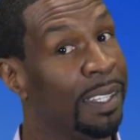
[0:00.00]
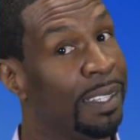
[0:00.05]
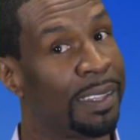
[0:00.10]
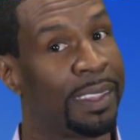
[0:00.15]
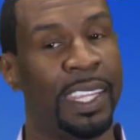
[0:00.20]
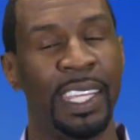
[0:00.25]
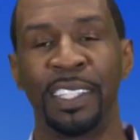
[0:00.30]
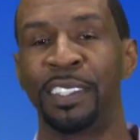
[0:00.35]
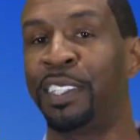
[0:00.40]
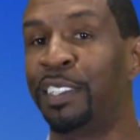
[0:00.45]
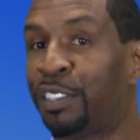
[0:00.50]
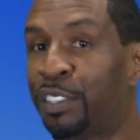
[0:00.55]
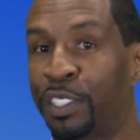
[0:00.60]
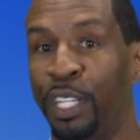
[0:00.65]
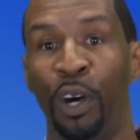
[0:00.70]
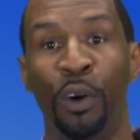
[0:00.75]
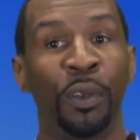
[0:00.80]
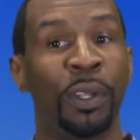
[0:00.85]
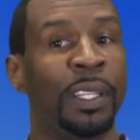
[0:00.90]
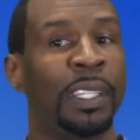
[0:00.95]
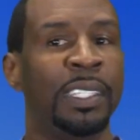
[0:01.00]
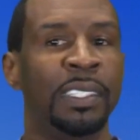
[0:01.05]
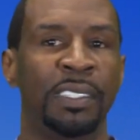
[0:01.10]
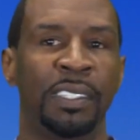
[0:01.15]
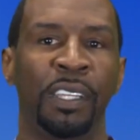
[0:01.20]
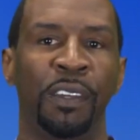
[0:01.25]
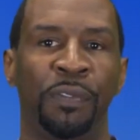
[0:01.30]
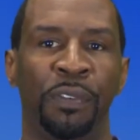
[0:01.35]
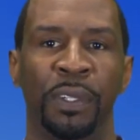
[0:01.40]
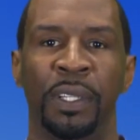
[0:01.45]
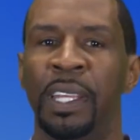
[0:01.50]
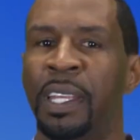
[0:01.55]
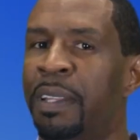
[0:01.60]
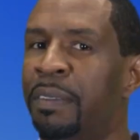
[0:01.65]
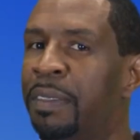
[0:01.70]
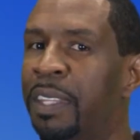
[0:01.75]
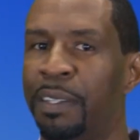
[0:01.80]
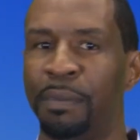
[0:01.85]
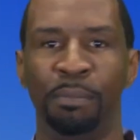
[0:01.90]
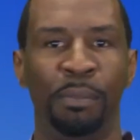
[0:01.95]
This is totally different
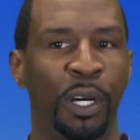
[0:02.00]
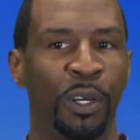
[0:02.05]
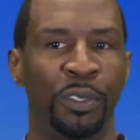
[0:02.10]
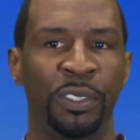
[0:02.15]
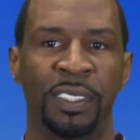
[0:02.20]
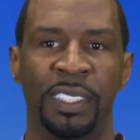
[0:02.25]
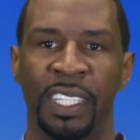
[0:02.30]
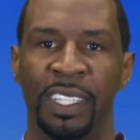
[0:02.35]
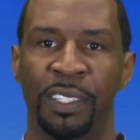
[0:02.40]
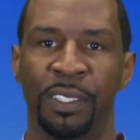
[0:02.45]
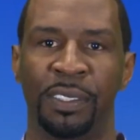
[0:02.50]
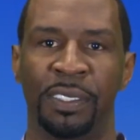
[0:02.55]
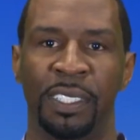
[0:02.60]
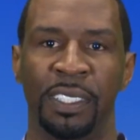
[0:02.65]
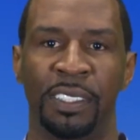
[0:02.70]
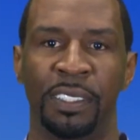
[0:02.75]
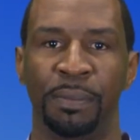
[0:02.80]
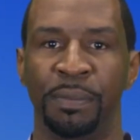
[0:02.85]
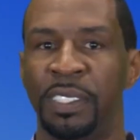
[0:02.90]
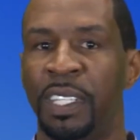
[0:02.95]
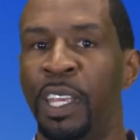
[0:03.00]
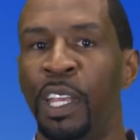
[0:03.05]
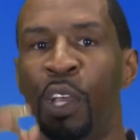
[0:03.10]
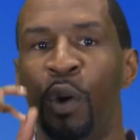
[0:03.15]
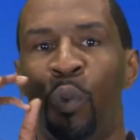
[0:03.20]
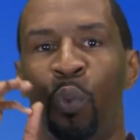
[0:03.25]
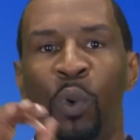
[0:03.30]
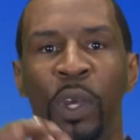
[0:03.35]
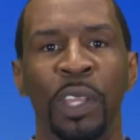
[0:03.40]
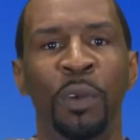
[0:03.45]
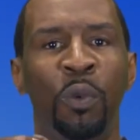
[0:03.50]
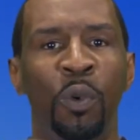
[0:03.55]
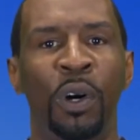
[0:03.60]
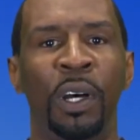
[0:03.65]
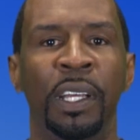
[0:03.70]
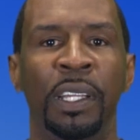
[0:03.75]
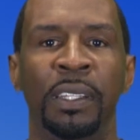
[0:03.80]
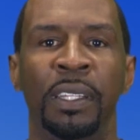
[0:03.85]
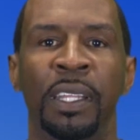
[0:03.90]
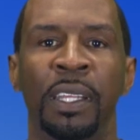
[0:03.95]
than most sales systems. We
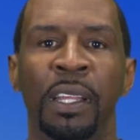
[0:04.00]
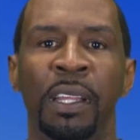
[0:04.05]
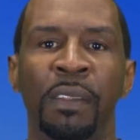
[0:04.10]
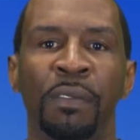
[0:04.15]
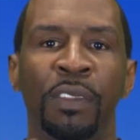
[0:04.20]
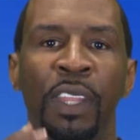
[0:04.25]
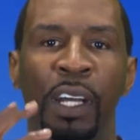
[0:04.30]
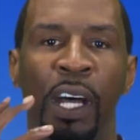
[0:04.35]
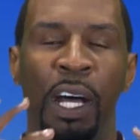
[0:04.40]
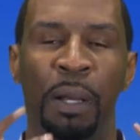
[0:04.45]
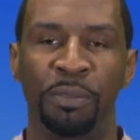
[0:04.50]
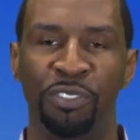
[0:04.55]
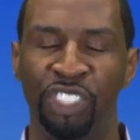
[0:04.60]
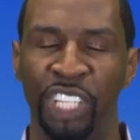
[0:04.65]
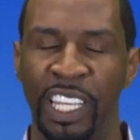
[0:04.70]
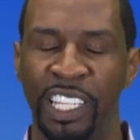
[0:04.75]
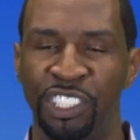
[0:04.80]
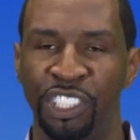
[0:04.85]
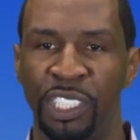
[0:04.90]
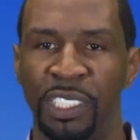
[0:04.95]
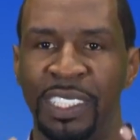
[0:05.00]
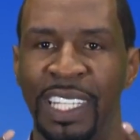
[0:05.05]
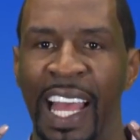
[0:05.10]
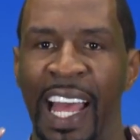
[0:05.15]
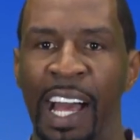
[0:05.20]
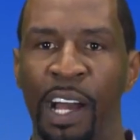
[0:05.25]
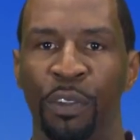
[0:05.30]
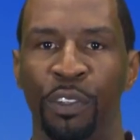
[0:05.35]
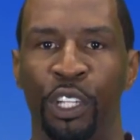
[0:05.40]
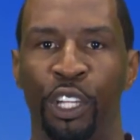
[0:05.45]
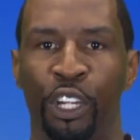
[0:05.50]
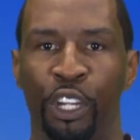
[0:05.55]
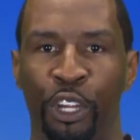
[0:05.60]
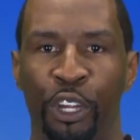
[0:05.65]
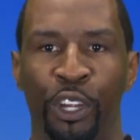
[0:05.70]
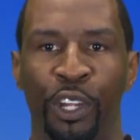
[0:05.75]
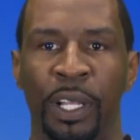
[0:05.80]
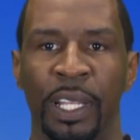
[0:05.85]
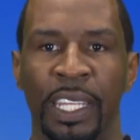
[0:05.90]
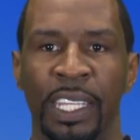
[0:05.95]
want the objections out
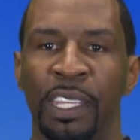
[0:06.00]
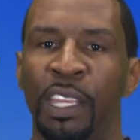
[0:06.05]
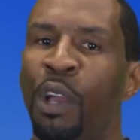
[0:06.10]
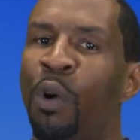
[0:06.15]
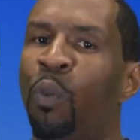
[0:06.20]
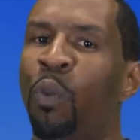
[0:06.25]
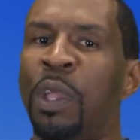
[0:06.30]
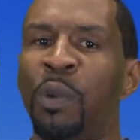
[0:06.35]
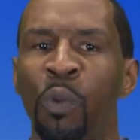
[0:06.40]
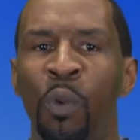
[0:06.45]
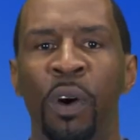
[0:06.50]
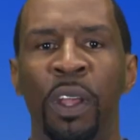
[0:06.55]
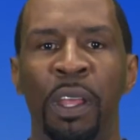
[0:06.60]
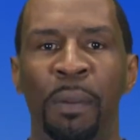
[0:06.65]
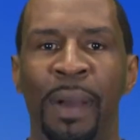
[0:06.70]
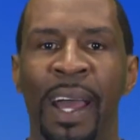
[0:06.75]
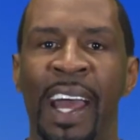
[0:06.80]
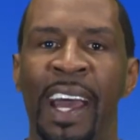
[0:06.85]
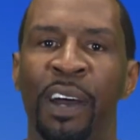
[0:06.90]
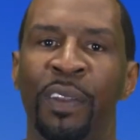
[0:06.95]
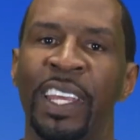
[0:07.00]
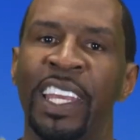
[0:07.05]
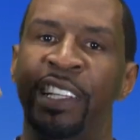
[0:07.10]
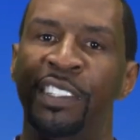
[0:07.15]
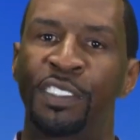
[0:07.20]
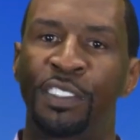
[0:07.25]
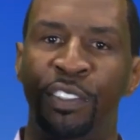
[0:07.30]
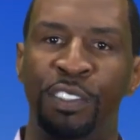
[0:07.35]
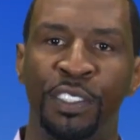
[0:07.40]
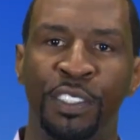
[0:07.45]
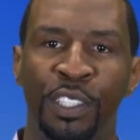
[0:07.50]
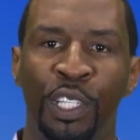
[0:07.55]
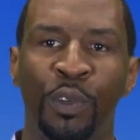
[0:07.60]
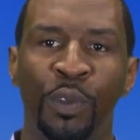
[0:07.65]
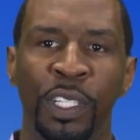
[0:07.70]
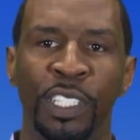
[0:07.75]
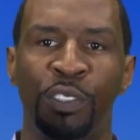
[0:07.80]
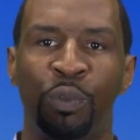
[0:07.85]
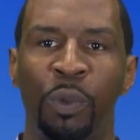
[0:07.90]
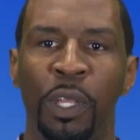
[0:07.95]
early. We want them out as
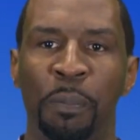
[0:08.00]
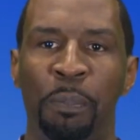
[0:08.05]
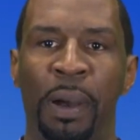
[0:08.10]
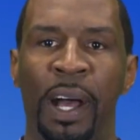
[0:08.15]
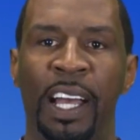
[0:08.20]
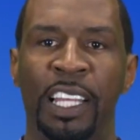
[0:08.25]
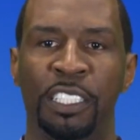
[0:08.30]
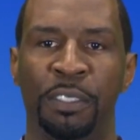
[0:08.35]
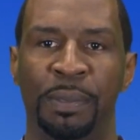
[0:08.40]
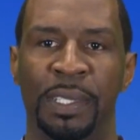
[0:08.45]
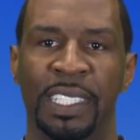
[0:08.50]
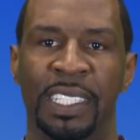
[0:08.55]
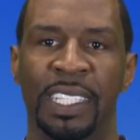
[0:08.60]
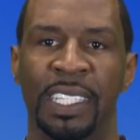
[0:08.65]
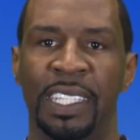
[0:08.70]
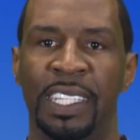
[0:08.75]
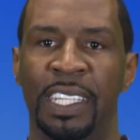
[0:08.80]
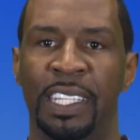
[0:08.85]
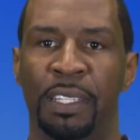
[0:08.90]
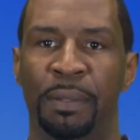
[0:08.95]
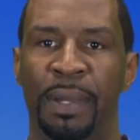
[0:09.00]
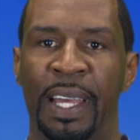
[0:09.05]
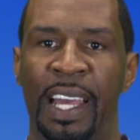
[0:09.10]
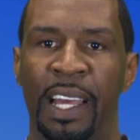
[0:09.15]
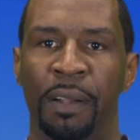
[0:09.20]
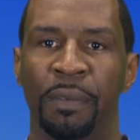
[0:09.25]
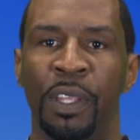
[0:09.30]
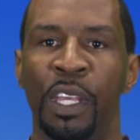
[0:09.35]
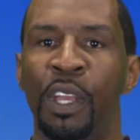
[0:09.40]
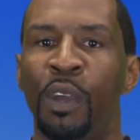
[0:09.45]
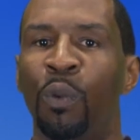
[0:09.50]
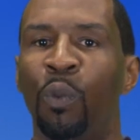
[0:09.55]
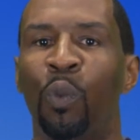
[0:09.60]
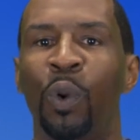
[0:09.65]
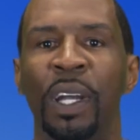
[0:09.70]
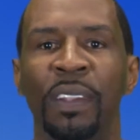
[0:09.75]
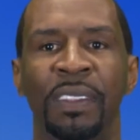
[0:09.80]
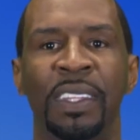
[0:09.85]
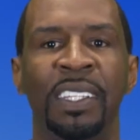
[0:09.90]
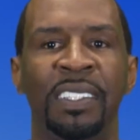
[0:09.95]
soon as we possibly can get them out.
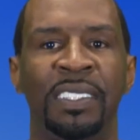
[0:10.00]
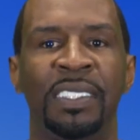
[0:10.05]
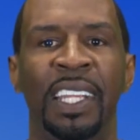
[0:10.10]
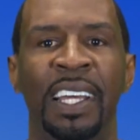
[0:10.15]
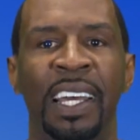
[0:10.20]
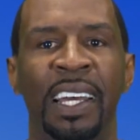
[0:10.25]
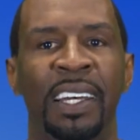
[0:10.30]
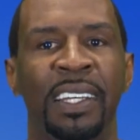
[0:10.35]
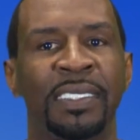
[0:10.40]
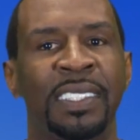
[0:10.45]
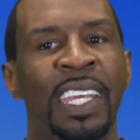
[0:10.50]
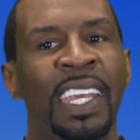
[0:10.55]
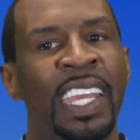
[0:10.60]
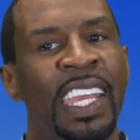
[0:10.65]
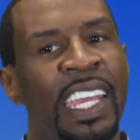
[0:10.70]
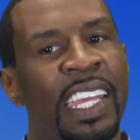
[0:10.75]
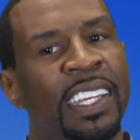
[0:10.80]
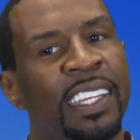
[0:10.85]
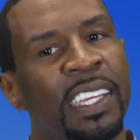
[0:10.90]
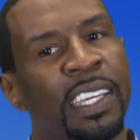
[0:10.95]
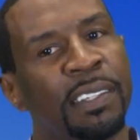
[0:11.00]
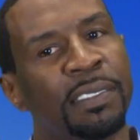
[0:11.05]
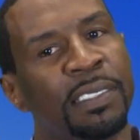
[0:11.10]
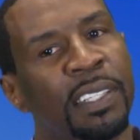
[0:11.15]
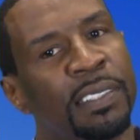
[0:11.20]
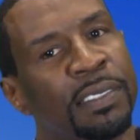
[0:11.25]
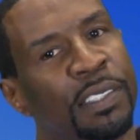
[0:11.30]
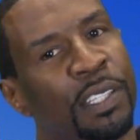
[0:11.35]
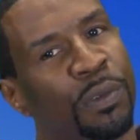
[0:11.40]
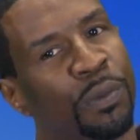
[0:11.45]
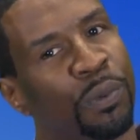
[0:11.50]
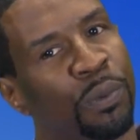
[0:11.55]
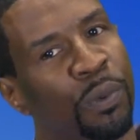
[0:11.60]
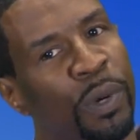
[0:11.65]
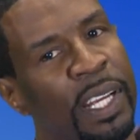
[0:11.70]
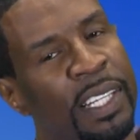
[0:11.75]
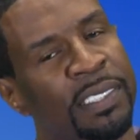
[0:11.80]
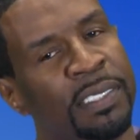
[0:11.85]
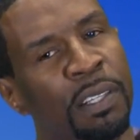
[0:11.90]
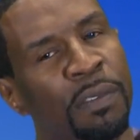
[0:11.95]
What this does, it gives us the
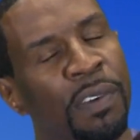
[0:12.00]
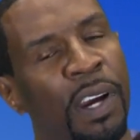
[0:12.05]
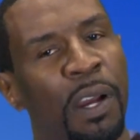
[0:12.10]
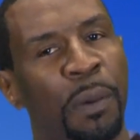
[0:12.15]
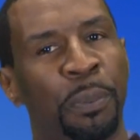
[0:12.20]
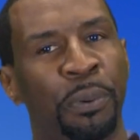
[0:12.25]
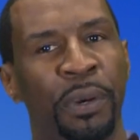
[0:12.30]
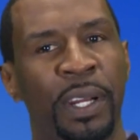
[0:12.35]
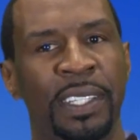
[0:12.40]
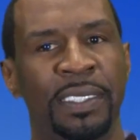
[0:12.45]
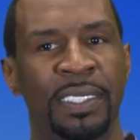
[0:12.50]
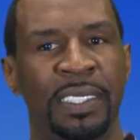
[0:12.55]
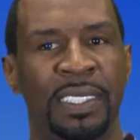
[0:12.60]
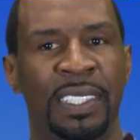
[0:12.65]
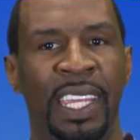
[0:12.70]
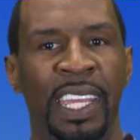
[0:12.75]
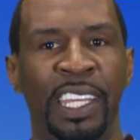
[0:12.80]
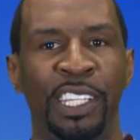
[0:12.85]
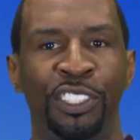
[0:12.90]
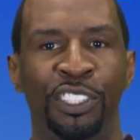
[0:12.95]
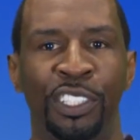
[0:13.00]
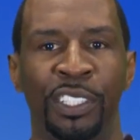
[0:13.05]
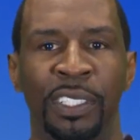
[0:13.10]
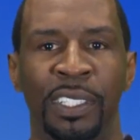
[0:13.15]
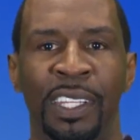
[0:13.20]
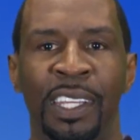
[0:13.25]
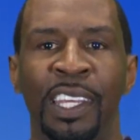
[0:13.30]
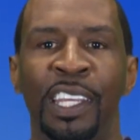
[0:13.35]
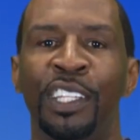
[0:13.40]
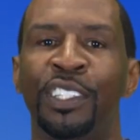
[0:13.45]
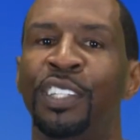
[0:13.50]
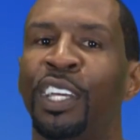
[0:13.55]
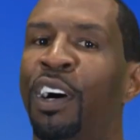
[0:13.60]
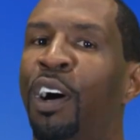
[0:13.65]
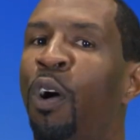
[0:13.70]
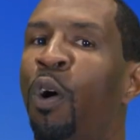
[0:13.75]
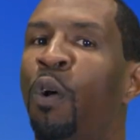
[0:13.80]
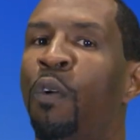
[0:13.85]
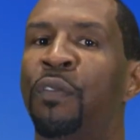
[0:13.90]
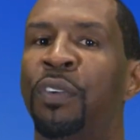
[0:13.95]
rest of our presentation to
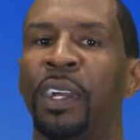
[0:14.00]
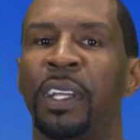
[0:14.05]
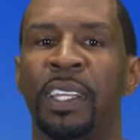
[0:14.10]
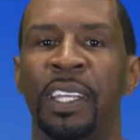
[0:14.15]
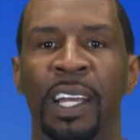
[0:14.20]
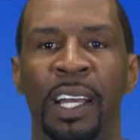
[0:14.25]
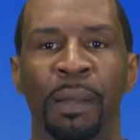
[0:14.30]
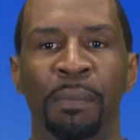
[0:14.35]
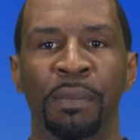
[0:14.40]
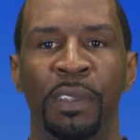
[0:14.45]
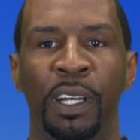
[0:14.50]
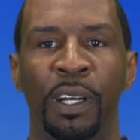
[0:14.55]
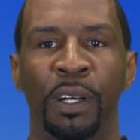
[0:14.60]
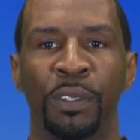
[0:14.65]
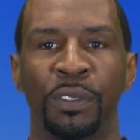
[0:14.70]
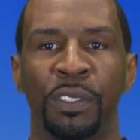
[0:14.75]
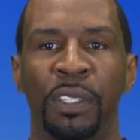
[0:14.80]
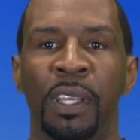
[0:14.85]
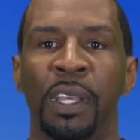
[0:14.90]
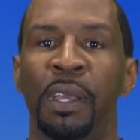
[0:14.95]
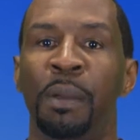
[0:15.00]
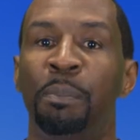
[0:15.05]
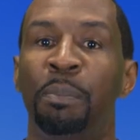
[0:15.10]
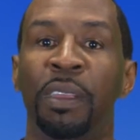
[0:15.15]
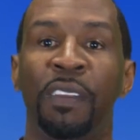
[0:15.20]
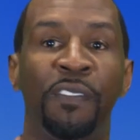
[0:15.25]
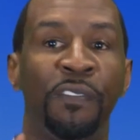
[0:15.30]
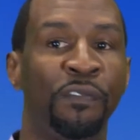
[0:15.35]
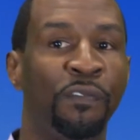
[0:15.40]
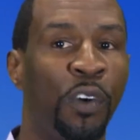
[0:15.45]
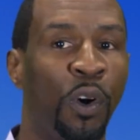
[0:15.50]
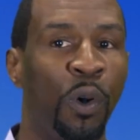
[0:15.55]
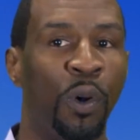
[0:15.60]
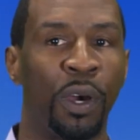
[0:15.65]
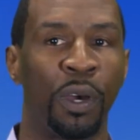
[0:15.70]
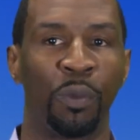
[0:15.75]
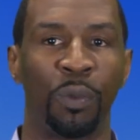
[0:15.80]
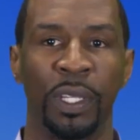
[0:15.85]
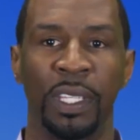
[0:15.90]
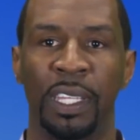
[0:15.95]
overcome those
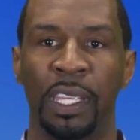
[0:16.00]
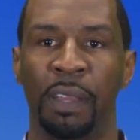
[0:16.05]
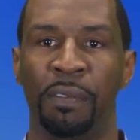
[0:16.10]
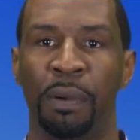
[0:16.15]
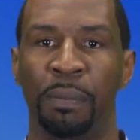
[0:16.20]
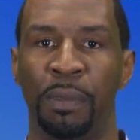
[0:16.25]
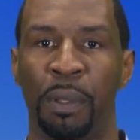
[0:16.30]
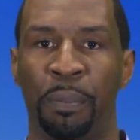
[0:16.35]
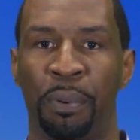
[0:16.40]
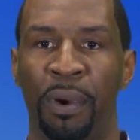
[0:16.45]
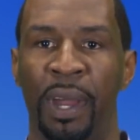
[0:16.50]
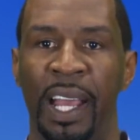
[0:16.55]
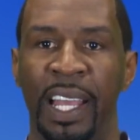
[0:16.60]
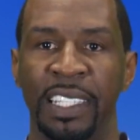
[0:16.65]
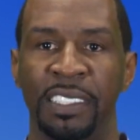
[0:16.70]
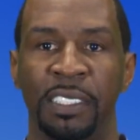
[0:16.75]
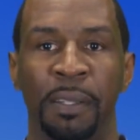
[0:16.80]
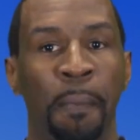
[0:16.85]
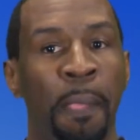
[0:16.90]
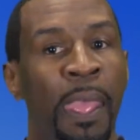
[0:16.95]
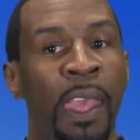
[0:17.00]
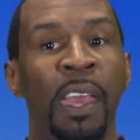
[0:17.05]
before we give them the price.